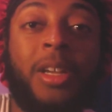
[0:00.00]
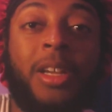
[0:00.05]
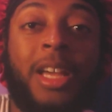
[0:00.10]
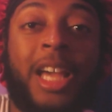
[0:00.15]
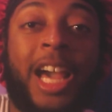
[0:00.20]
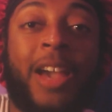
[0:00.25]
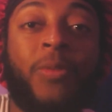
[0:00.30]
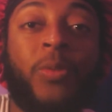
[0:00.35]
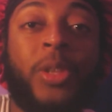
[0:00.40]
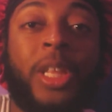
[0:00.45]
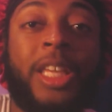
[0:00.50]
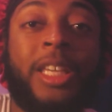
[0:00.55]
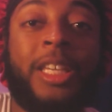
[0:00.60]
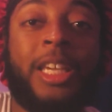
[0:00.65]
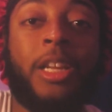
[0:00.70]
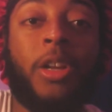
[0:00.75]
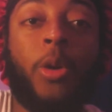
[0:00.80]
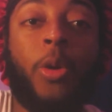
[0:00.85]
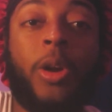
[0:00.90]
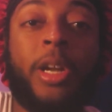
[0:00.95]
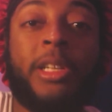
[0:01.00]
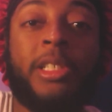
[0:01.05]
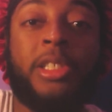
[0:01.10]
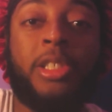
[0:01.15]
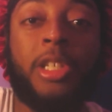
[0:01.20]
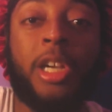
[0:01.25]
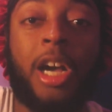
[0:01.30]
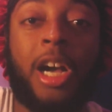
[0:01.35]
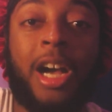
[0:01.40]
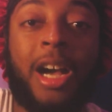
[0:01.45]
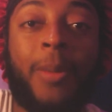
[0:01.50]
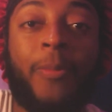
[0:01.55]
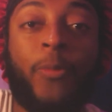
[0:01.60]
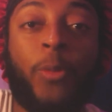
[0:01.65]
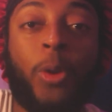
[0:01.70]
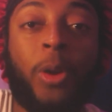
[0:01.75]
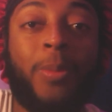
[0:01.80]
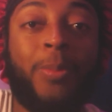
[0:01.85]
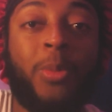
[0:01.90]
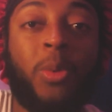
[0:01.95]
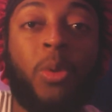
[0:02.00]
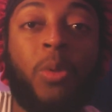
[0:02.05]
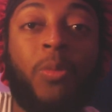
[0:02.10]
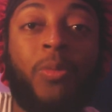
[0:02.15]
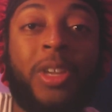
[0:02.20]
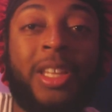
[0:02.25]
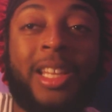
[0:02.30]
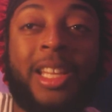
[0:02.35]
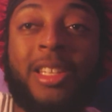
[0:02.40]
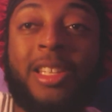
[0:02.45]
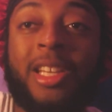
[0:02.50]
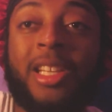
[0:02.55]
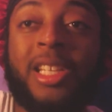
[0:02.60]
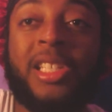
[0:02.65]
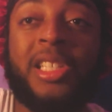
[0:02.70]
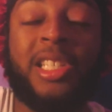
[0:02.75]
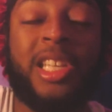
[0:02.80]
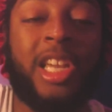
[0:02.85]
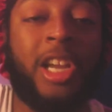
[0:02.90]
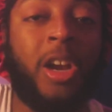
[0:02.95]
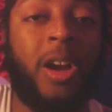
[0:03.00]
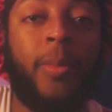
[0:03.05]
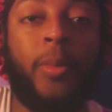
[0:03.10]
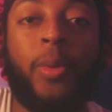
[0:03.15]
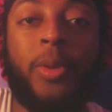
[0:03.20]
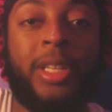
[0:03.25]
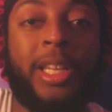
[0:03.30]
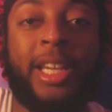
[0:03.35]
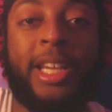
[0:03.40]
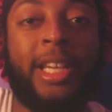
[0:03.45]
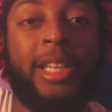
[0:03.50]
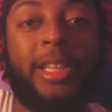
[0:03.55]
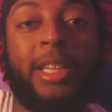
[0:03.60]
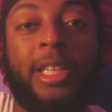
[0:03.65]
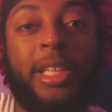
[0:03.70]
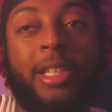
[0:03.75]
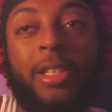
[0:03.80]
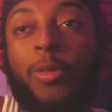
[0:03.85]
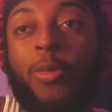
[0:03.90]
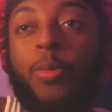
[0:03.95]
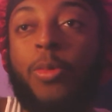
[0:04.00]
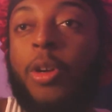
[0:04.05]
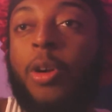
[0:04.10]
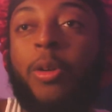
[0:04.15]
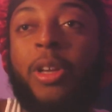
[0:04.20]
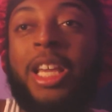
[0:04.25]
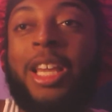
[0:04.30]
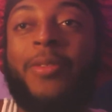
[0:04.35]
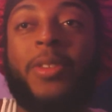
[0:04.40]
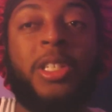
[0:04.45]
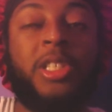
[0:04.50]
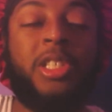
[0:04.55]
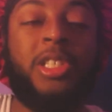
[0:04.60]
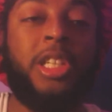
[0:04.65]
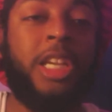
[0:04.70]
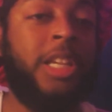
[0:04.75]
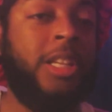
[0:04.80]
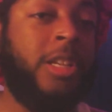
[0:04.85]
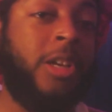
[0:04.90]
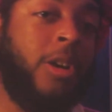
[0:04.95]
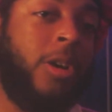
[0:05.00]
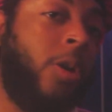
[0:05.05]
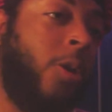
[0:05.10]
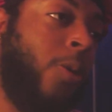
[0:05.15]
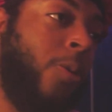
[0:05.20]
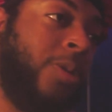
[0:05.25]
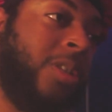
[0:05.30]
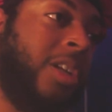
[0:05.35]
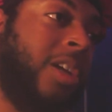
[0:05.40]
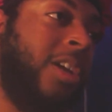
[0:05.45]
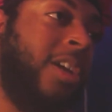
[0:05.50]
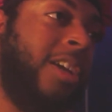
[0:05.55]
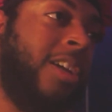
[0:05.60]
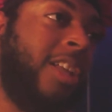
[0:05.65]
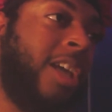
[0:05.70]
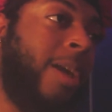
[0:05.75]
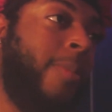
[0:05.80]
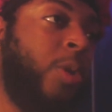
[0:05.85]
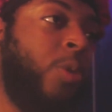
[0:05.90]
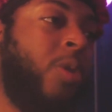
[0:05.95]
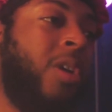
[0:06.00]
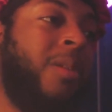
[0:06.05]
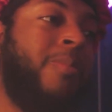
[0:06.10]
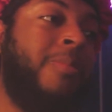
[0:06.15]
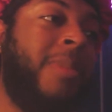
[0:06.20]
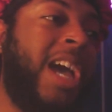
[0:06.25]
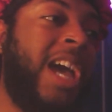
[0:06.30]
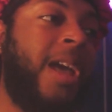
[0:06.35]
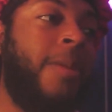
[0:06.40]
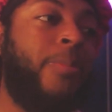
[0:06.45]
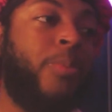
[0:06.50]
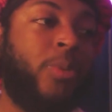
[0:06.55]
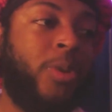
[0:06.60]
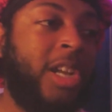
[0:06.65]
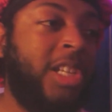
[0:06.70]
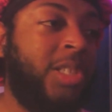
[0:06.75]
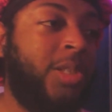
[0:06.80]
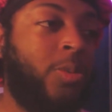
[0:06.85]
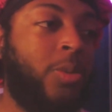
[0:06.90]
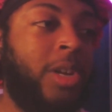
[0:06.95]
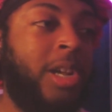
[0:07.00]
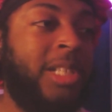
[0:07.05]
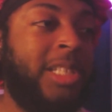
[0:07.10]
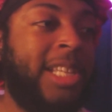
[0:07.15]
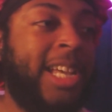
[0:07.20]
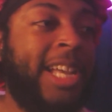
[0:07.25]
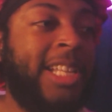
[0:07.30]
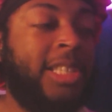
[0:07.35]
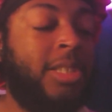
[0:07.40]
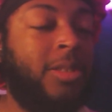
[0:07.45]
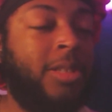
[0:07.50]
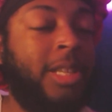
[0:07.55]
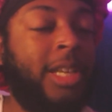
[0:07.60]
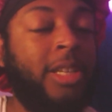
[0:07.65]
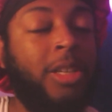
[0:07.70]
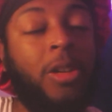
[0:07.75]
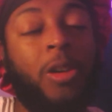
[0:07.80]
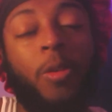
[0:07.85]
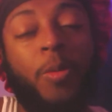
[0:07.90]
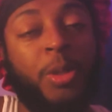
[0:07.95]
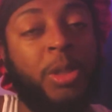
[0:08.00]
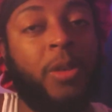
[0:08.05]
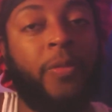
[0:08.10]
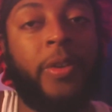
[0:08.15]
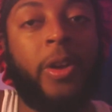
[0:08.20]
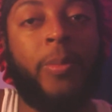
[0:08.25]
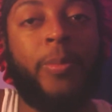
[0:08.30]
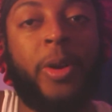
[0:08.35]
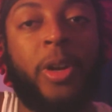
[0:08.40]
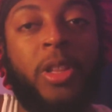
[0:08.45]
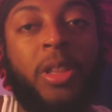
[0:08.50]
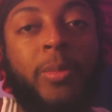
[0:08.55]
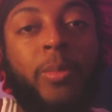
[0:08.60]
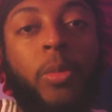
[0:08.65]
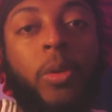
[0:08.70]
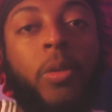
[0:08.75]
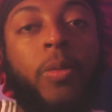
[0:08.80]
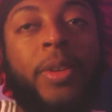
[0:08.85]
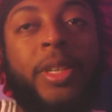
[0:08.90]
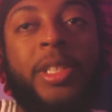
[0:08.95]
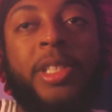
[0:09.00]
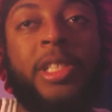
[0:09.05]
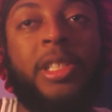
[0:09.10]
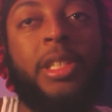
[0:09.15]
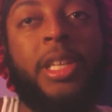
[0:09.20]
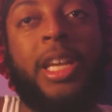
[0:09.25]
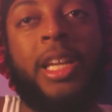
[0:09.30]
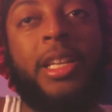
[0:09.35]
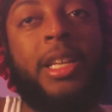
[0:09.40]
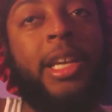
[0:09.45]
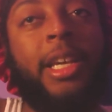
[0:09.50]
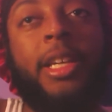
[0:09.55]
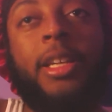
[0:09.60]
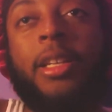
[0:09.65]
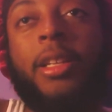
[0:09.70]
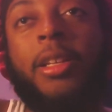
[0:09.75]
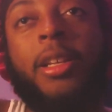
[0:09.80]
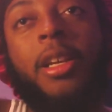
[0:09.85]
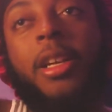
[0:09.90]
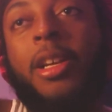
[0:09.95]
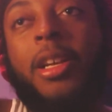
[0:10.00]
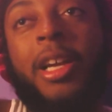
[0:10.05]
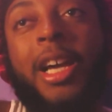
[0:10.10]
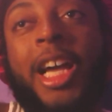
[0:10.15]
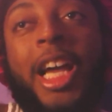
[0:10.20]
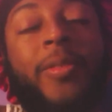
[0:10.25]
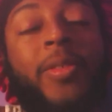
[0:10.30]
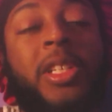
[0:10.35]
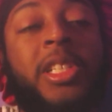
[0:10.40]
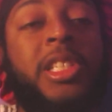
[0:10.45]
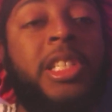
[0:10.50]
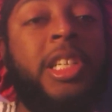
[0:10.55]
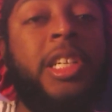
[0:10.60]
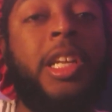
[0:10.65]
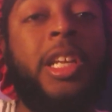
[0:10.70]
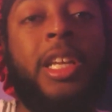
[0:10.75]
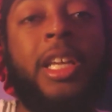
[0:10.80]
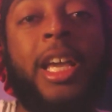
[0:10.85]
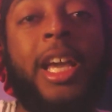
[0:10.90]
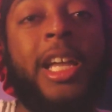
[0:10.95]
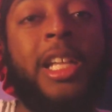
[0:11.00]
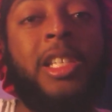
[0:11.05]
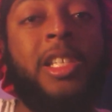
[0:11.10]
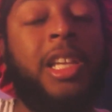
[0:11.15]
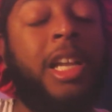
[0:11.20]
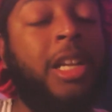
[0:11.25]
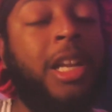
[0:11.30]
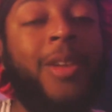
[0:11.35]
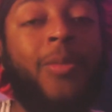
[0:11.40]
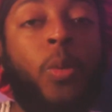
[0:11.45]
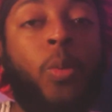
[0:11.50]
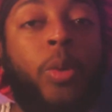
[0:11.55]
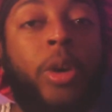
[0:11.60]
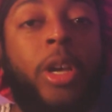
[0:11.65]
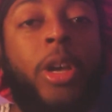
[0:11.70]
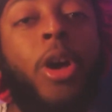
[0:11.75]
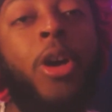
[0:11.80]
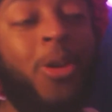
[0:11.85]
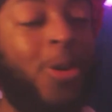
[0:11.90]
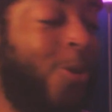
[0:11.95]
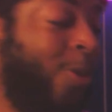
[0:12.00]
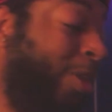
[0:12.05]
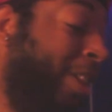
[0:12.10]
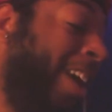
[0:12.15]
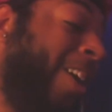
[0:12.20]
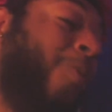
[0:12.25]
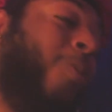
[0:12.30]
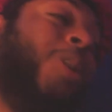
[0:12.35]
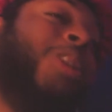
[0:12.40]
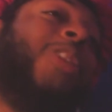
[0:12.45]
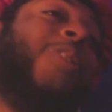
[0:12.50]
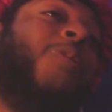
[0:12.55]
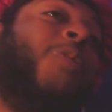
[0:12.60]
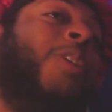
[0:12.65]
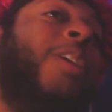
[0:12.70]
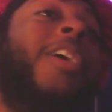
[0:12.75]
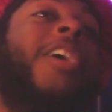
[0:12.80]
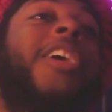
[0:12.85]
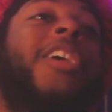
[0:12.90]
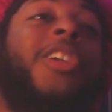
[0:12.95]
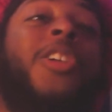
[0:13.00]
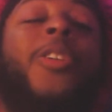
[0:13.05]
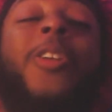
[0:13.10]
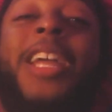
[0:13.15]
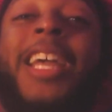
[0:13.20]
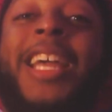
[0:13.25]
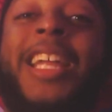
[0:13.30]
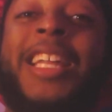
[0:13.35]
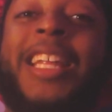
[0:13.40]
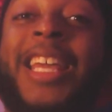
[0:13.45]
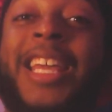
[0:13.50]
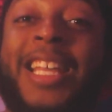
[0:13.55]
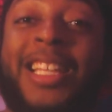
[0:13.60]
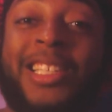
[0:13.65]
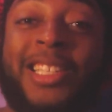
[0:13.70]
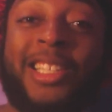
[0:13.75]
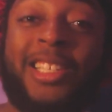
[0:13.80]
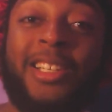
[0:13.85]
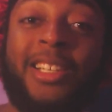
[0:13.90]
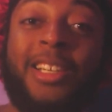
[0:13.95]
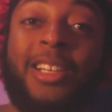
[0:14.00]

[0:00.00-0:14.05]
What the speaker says: after they get her a job for a movie that does terrible, nigga, then you know even she knows. They've been doing mad press runs asking her, like, yo, what's your favorite part of the movie? She's saying, nigga, I haven't seen it yet, and I never will. Like, what the you're in it.